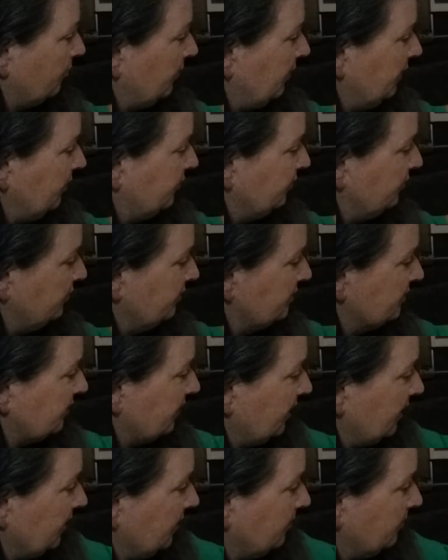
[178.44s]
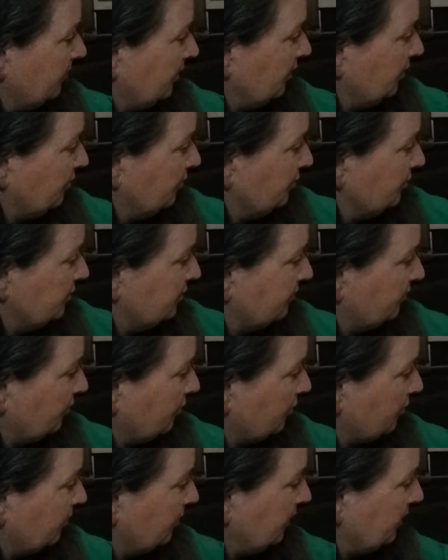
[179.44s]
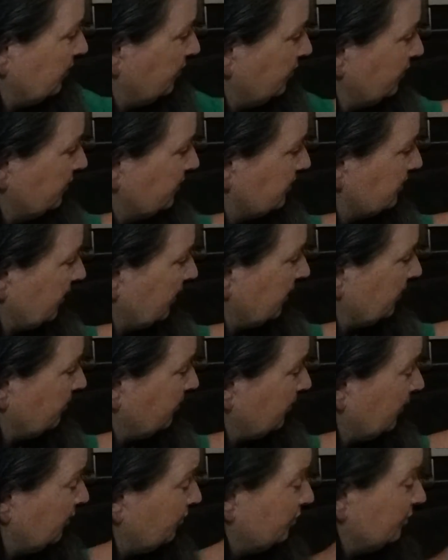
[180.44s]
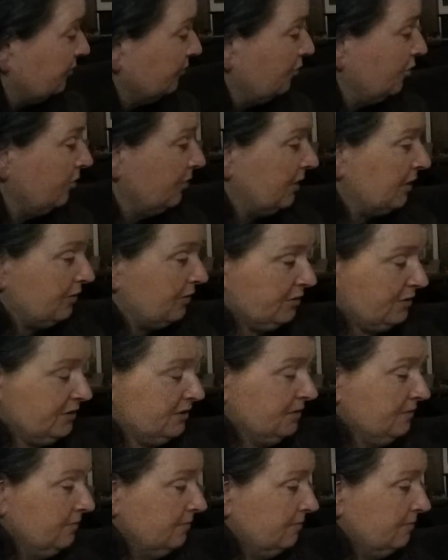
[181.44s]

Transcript: meters, 8 meters, 4 meters, 8 meters, 4 meters.